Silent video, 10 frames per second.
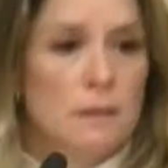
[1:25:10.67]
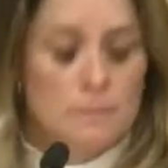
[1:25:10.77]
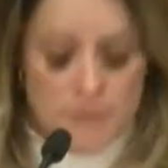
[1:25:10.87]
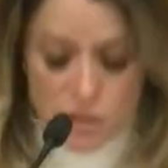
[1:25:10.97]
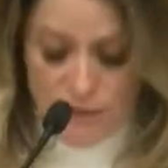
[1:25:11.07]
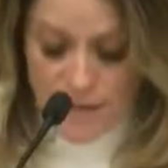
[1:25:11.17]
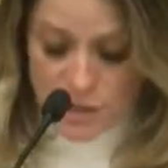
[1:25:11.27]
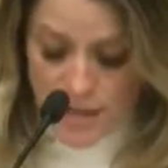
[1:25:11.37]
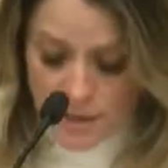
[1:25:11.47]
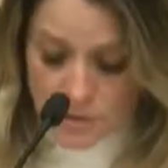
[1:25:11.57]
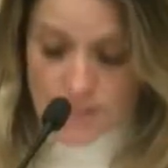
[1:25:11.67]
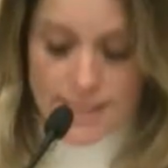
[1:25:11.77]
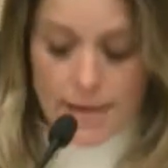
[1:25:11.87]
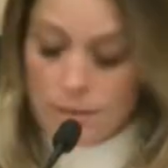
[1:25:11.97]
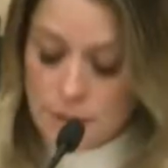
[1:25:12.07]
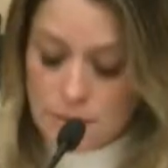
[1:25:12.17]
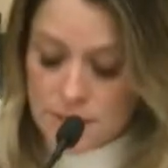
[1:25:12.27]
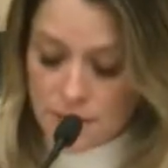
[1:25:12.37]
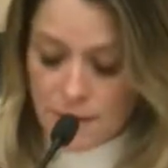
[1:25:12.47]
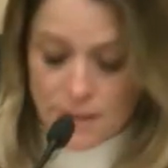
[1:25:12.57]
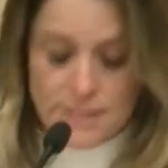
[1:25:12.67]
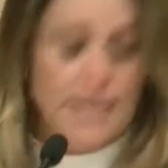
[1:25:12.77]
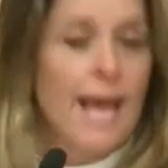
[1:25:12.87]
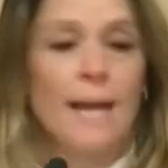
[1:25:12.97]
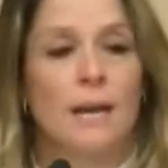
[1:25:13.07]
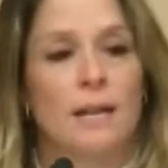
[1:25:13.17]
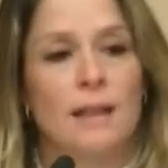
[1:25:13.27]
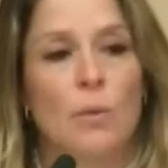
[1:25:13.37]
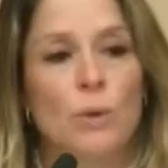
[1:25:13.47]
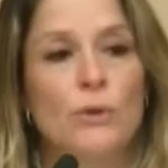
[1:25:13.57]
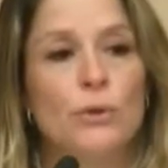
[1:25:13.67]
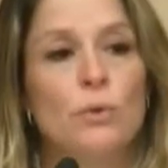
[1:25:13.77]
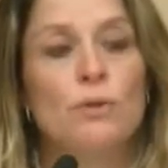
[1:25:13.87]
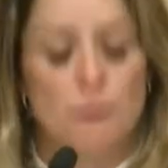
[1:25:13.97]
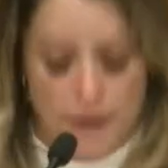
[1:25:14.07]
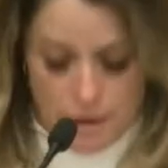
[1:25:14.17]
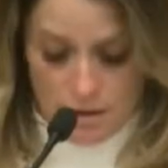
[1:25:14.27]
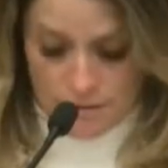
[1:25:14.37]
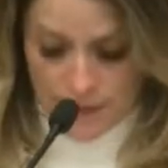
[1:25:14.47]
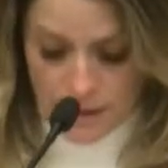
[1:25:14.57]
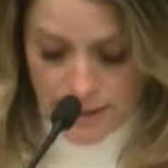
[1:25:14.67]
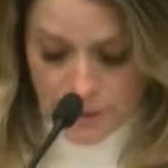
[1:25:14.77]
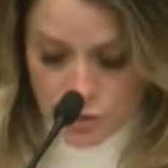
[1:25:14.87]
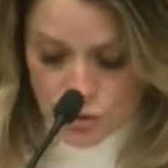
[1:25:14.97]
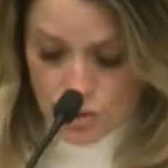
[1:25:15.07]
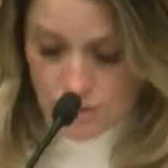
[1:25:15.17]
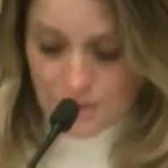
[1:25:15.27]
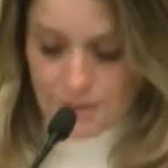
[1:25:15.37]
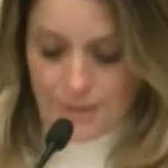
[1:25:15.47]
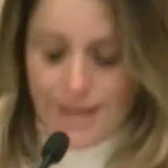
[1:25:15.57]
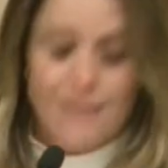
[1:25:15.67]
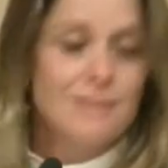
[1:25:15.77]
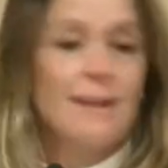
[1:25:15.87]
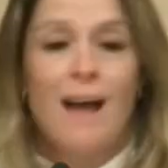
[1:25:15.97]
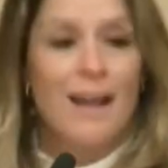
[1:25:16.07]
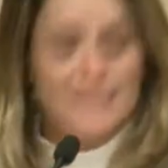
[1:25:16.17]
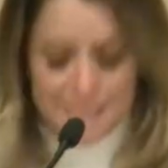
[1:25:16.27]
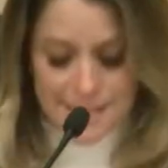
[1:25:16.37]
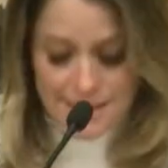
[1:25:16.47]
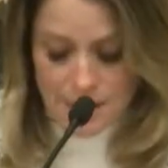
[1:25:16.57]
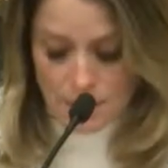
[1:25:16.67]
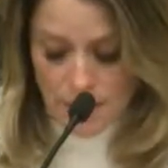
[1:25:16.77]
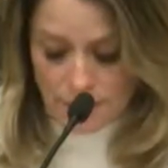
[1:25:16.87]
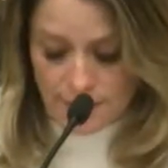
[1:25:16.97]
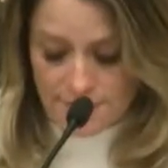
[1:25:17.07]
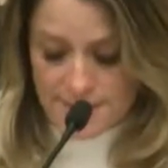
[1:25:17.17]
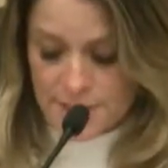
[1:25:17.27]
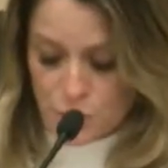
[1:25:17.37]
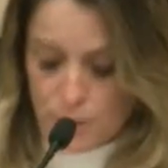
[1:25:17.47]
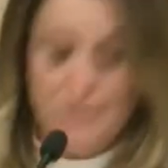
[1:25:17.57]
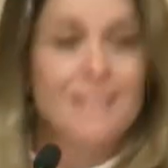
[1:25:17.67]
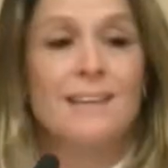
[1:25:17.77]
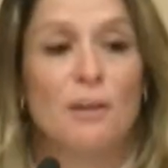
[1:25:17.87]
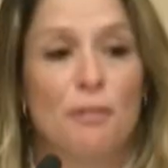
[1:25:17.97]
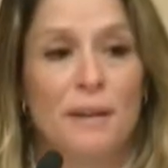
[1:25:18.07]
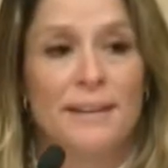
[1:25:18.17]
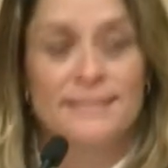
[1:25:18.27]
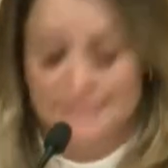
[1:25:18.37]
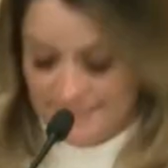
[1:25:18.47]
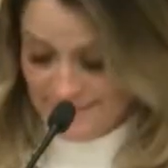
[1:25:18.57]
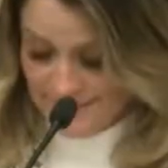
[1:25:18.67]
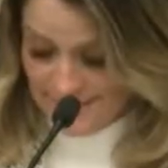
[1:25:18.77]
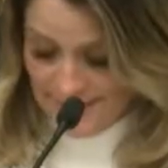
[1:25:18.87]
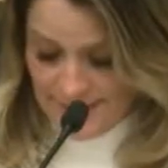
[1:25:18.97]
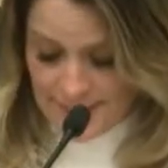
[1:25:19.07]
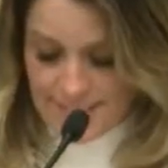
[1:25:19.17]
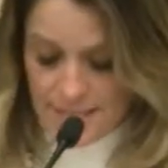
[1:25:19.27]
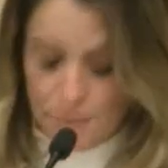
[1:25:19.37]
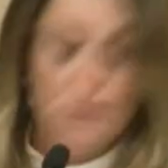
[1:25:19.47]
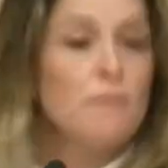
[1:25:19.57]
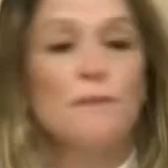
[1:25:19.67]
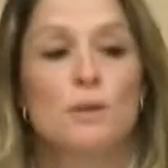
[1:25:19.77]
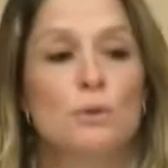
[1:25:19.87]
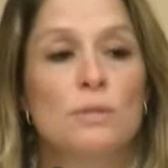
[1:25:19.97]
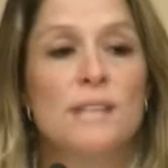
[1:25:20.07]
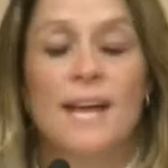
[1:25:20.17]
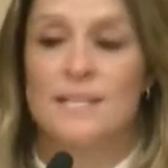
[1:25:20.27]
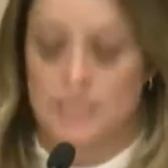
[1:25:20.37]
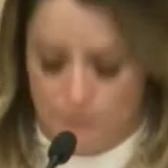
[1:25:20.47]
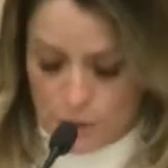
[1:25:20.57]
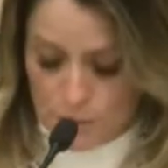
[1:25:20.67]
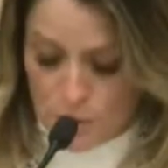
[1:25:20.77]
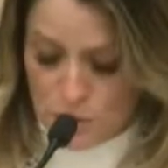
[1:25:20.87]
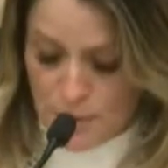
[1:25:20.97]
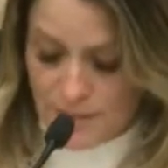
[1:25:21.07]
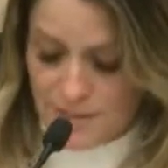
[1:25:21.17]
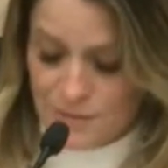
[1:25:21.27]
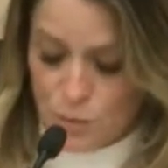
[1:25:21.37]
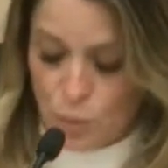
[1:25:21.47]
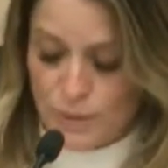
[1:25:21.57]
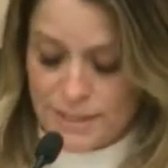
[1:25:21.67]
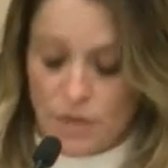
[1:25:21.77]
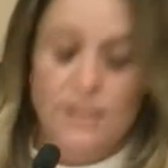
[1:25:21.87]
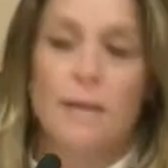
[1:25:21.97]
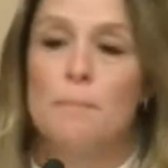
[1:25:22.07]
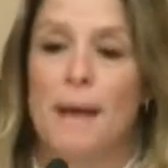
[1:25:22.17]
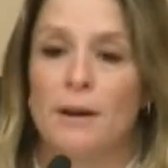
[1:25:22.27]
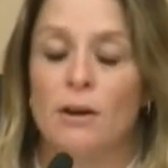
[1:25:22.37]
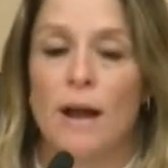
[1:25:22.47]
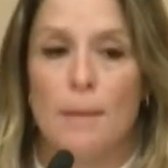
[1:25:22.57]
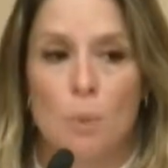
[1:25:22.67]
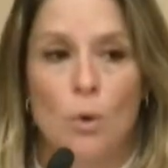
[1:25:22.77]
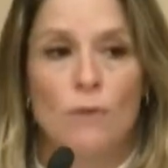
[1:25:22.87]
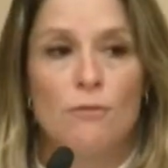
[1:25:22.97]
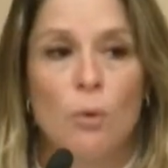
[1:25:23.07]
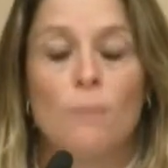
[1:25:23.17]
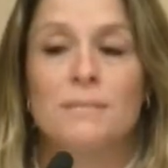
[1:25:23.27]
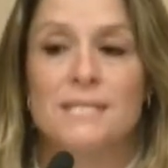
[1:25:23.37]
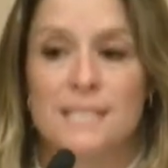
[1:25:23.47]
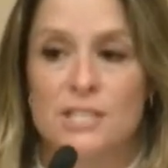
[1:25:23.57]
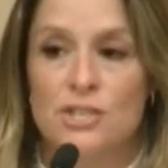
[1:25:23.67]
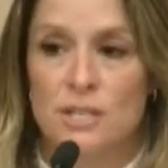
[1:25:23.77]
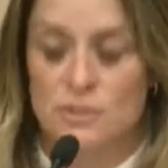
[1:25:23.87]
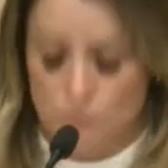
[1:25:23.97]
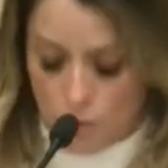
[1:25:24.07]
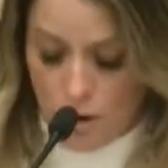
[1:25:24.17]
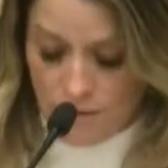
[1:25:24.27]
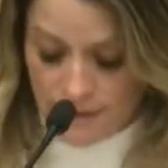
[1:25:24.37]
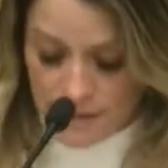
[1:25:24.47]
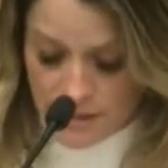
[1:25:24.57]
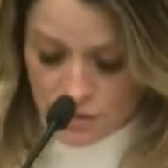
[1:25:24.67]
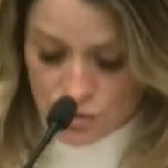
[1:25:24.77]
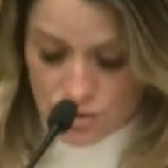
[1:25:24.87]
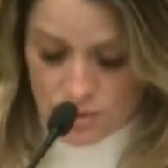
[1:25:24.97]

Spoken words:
Mr. Vagianos has held himself out as a candidate that will unify our village, and I see some level of disagreement as healthy. Different views and different perspectives will result in better and more informed decisions for our village.